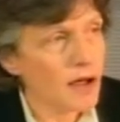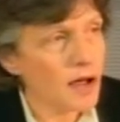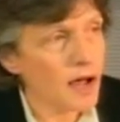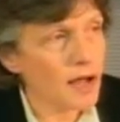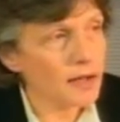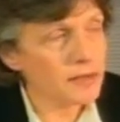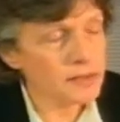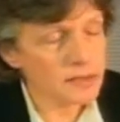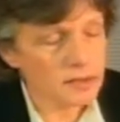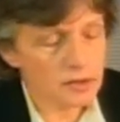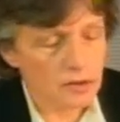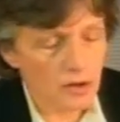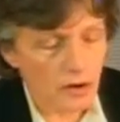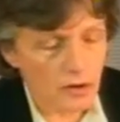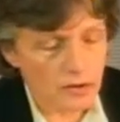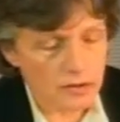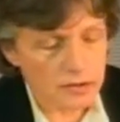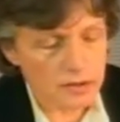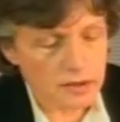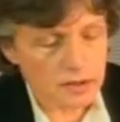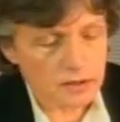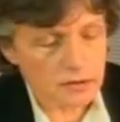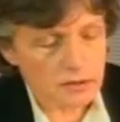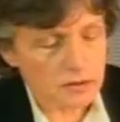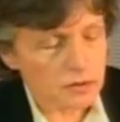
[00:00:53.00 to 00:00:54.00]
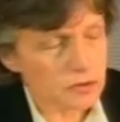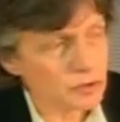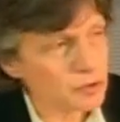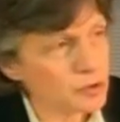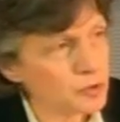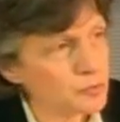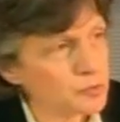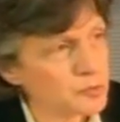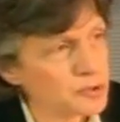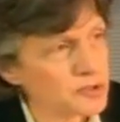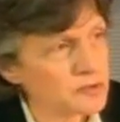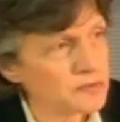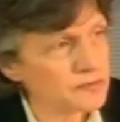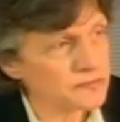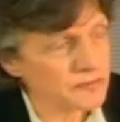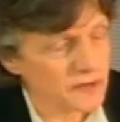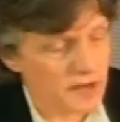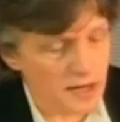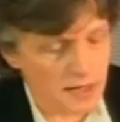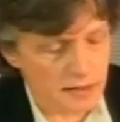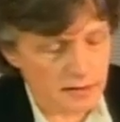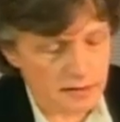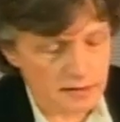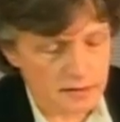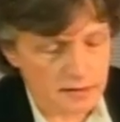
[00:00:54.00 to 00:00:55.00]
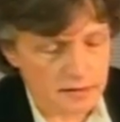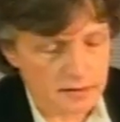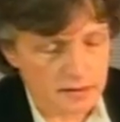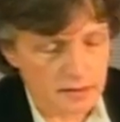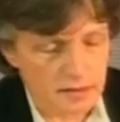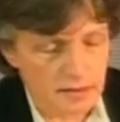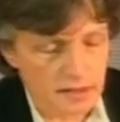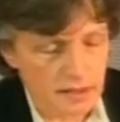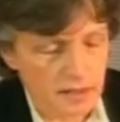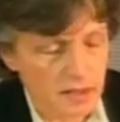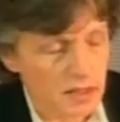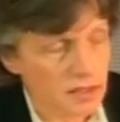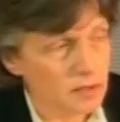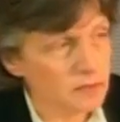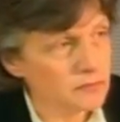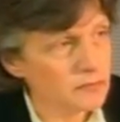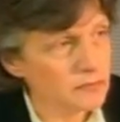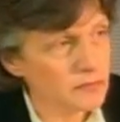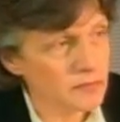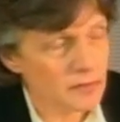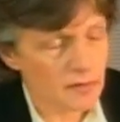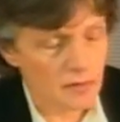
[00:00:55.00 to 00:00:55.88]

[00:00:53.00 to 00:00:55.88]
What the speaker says: and in order to prevent him